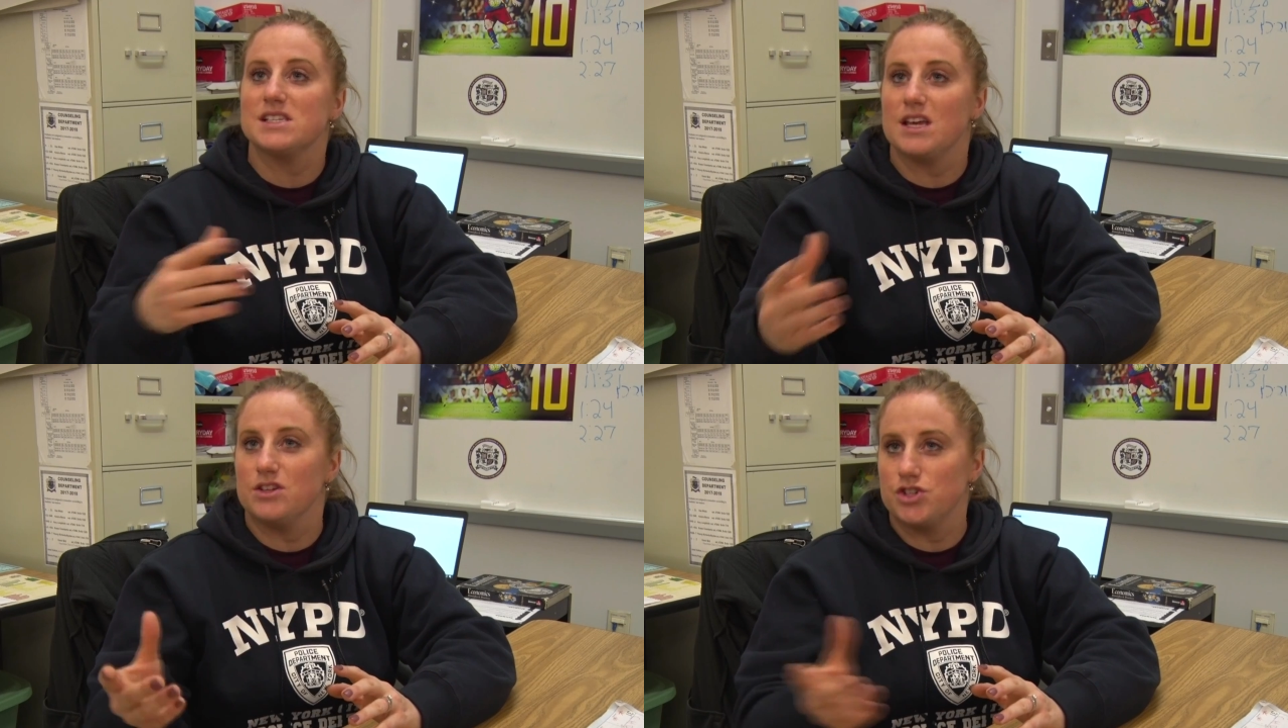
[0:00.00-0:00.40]

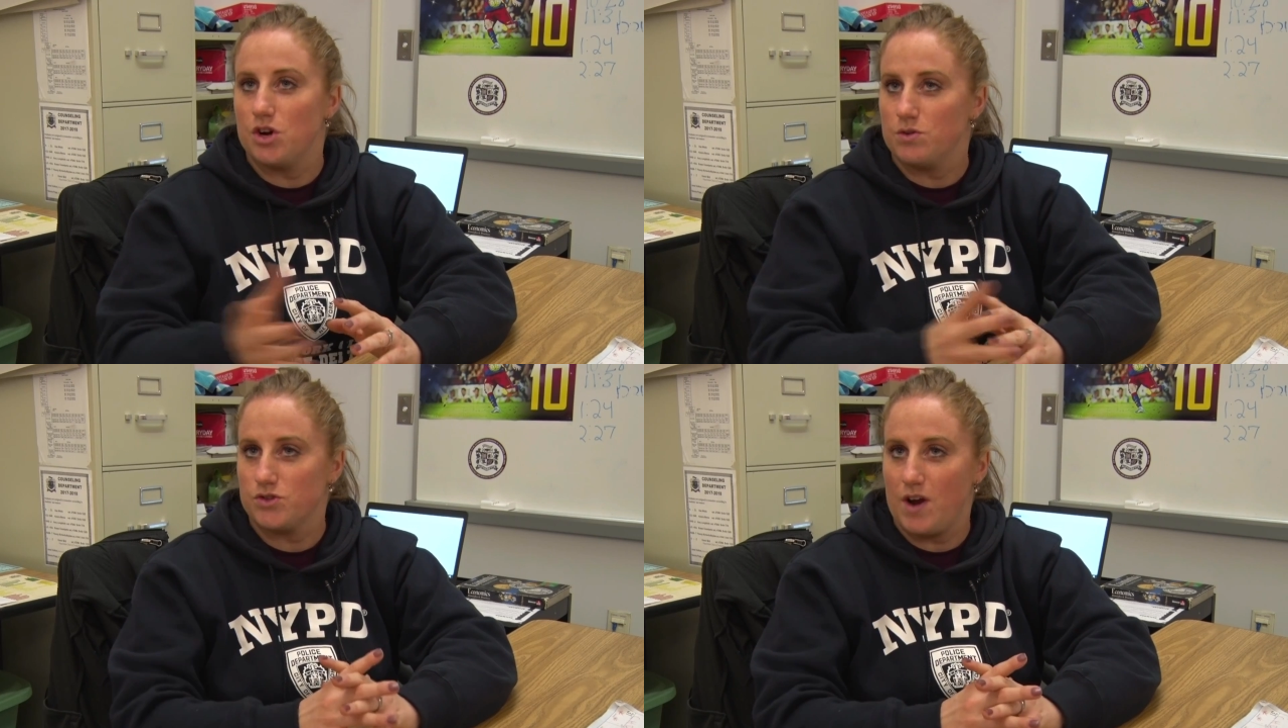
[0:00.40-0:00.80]
say the
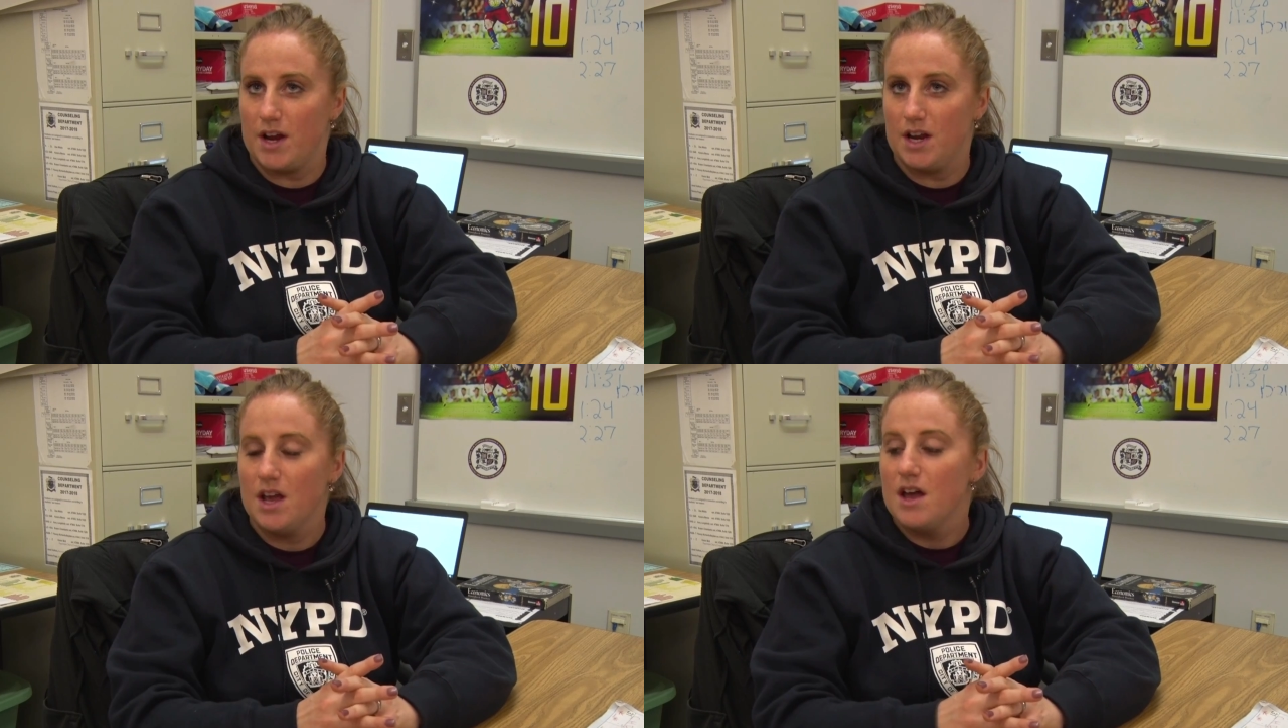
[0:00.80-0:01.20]
jokes,
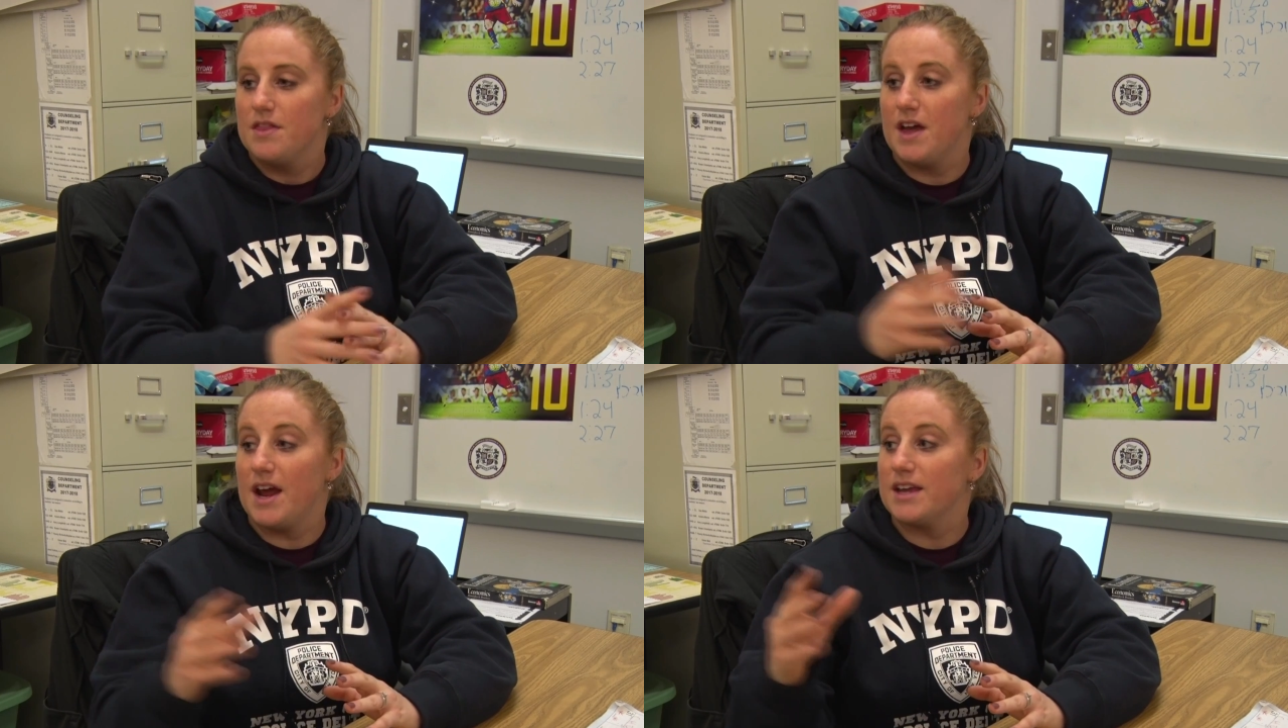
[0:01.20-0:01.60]
right?
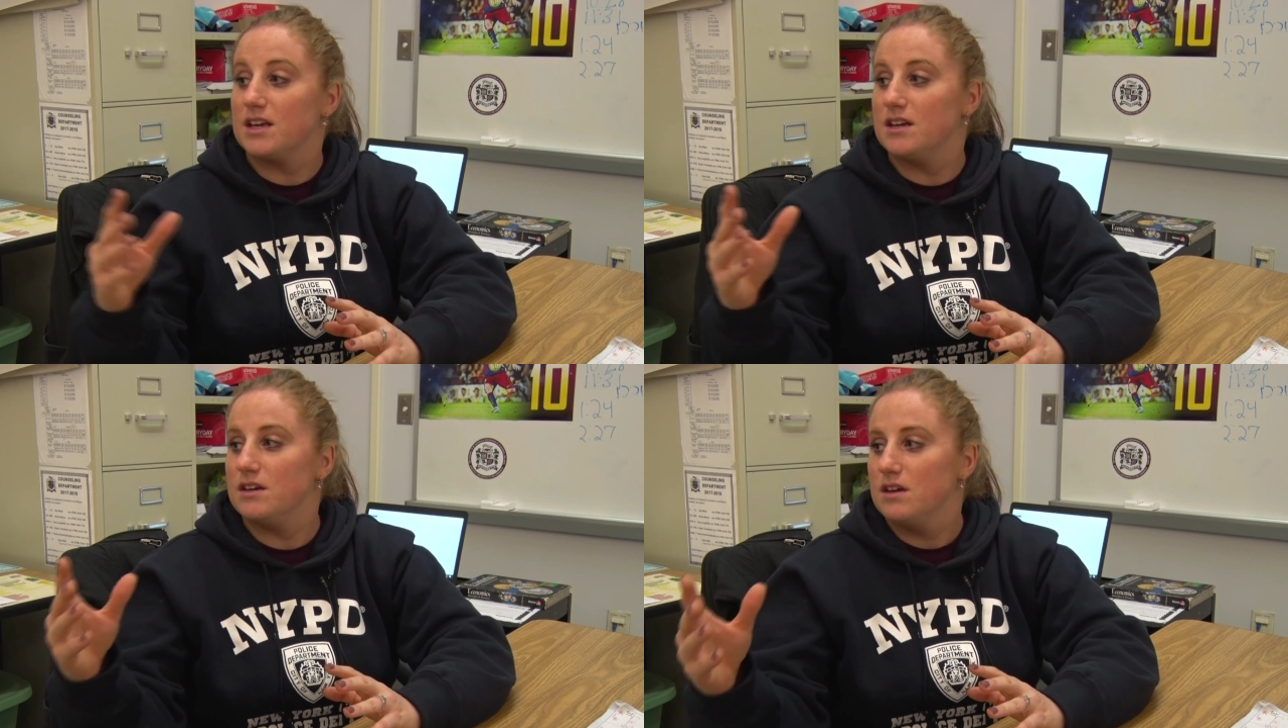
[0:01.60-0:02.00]
Then I
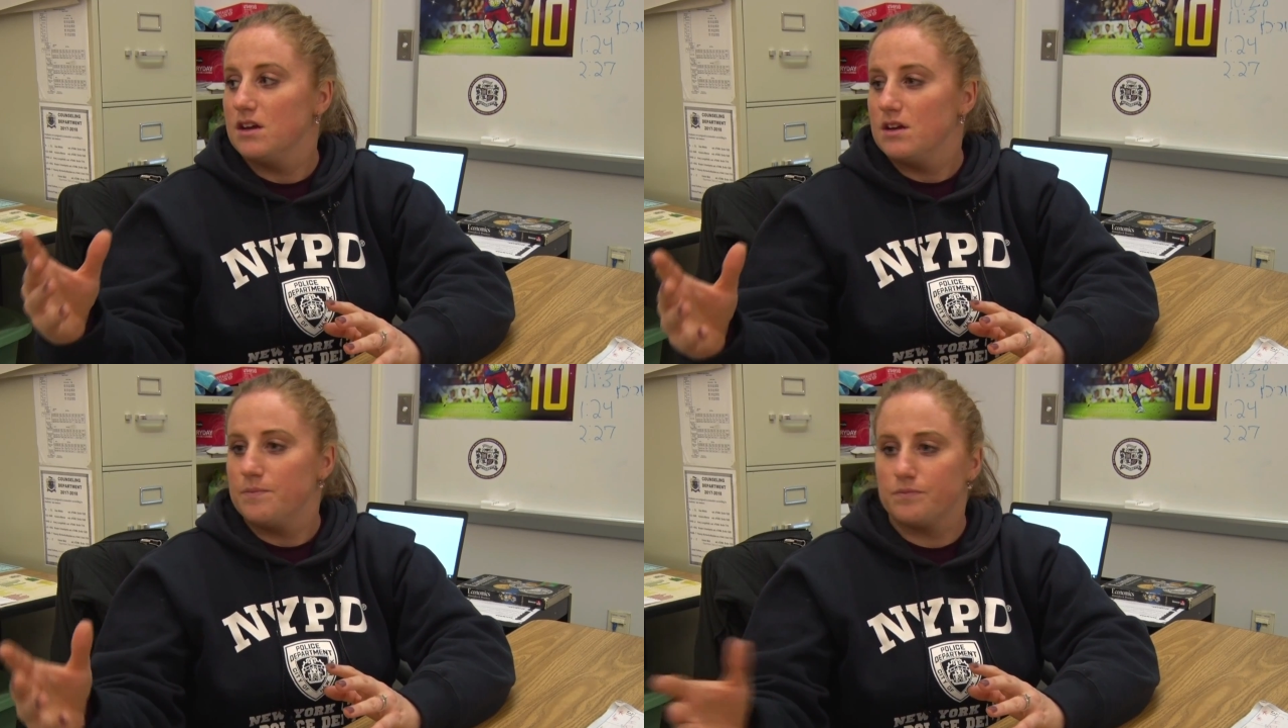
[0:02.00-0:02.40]
can
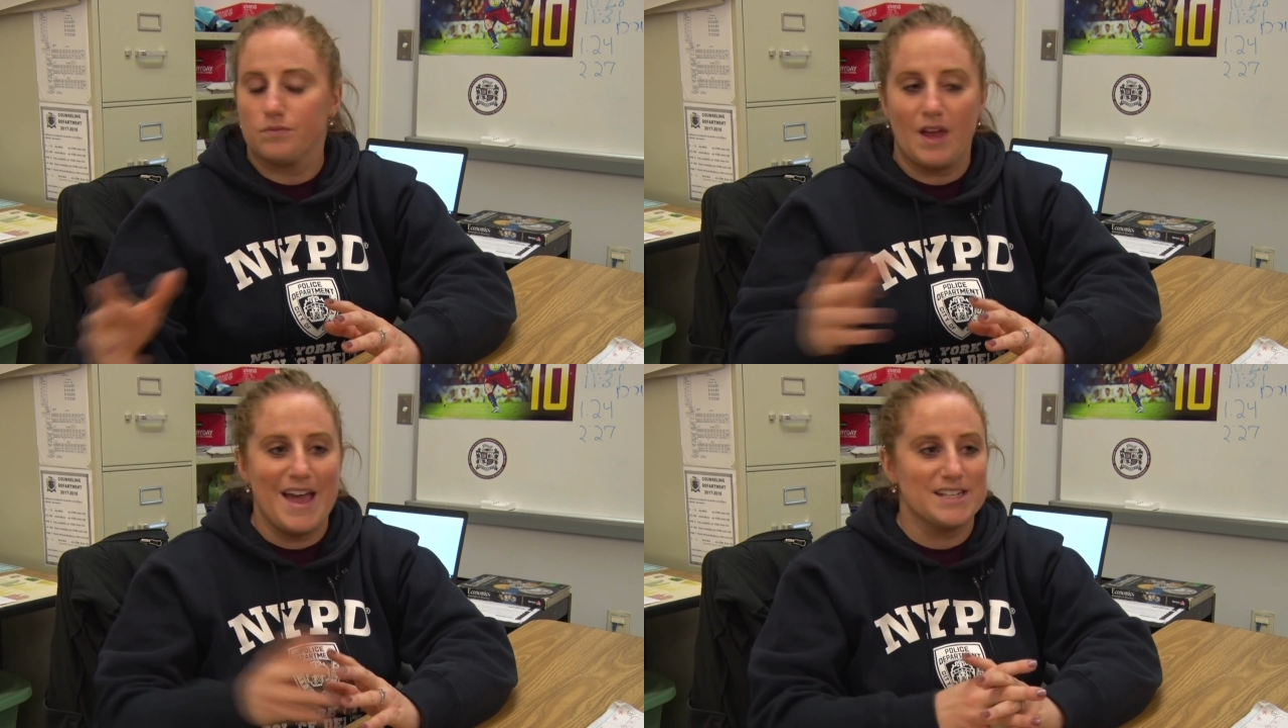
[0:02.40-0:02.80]

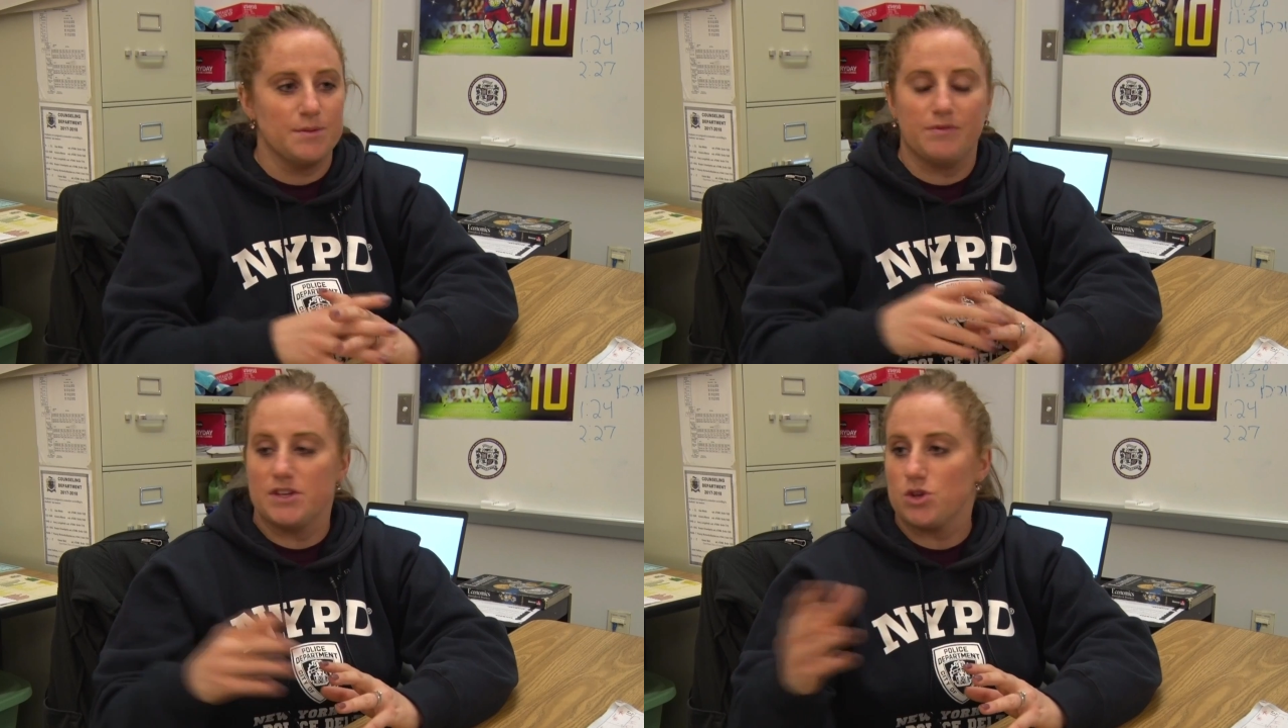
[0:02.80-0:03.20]
ask
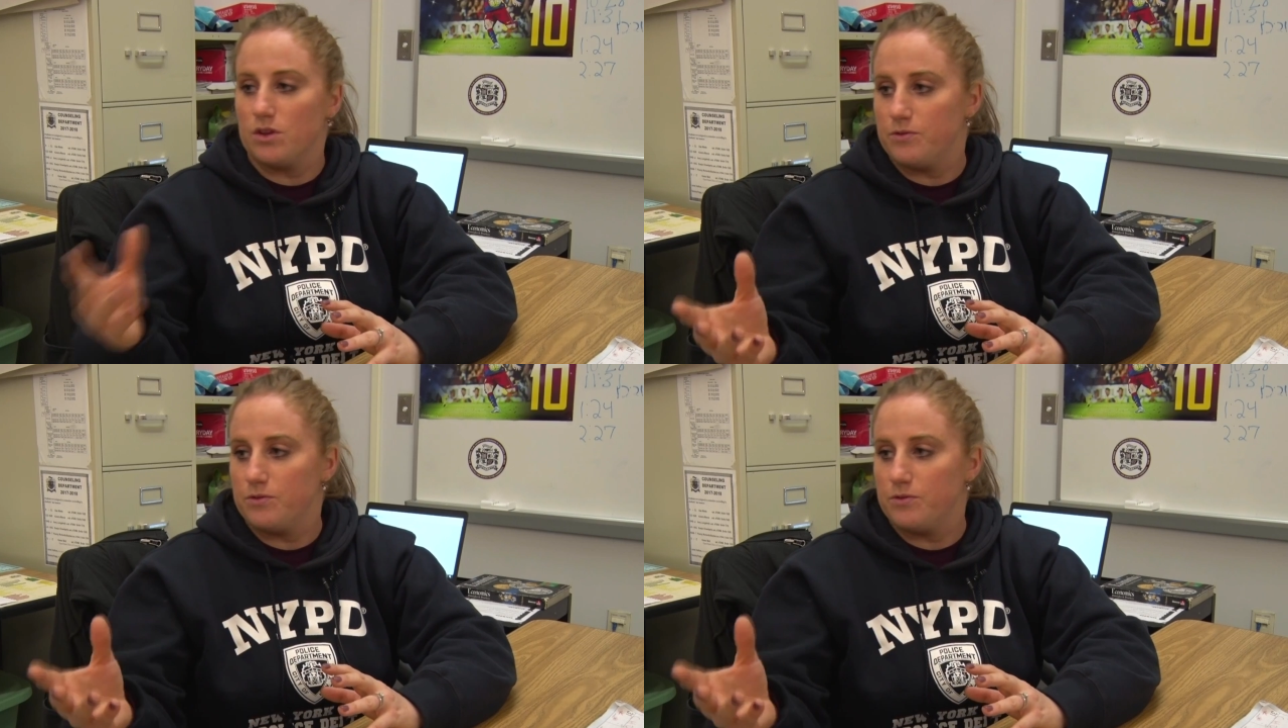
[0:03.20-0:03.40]
them if they saw the